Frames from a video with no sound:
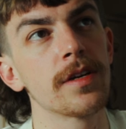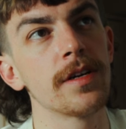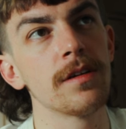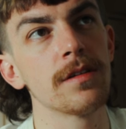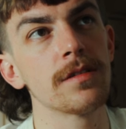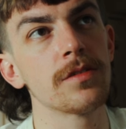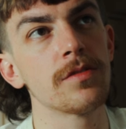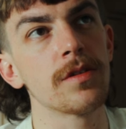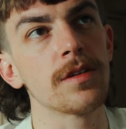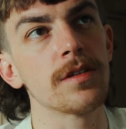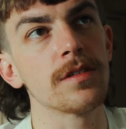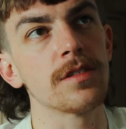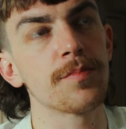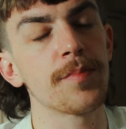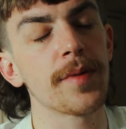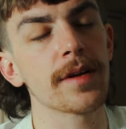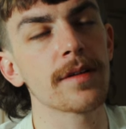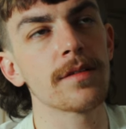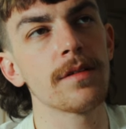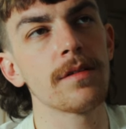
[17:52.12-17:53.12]
here to our
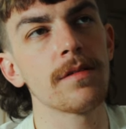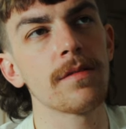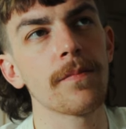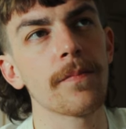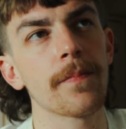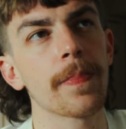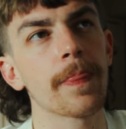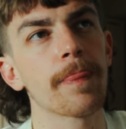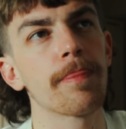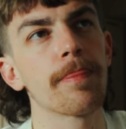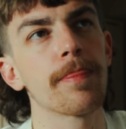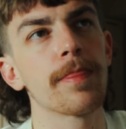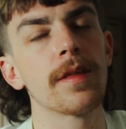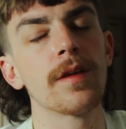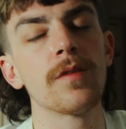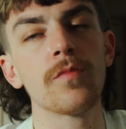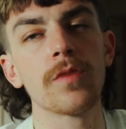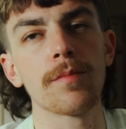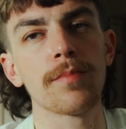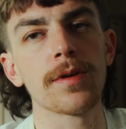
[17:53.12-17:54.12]
inspector
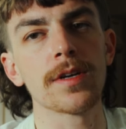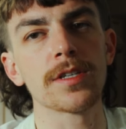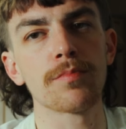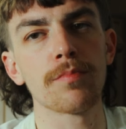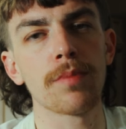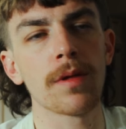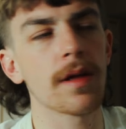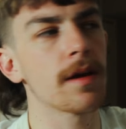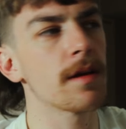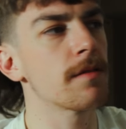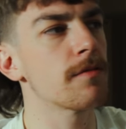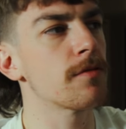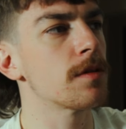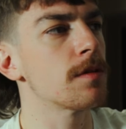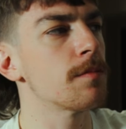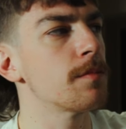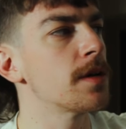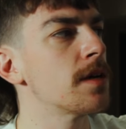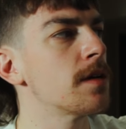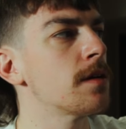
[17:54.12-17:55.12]
and we press play from
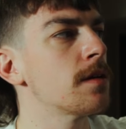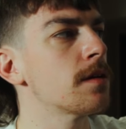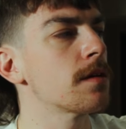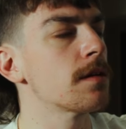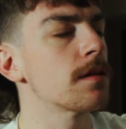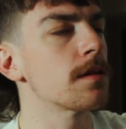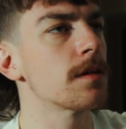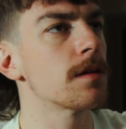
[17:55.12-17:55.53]
the beginning,